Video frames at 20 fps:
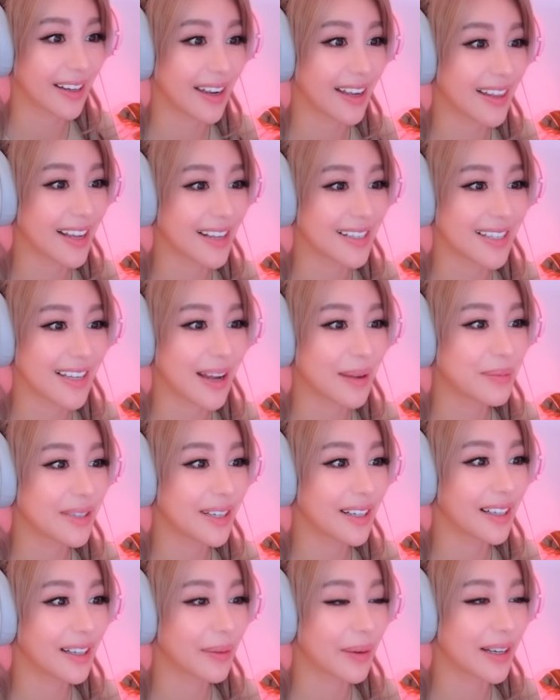Okay, that's it. I'm
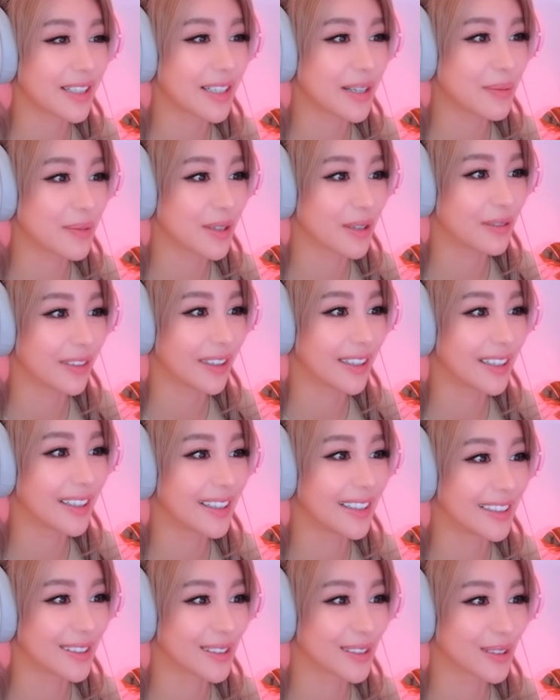selling my cheap sofa.
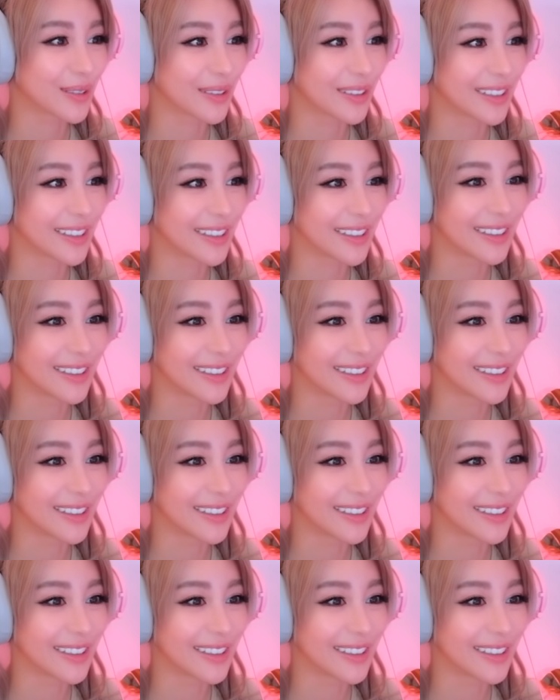This looks really